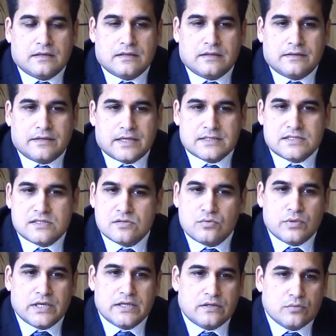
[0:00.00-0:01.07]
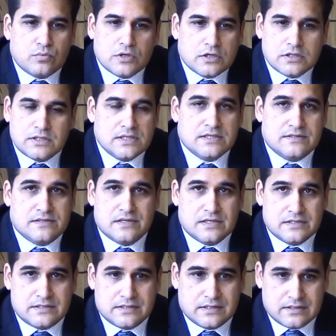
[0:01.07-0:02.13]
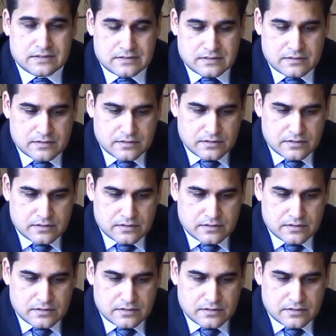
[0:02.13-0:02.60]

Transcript: That's the way the world is these days.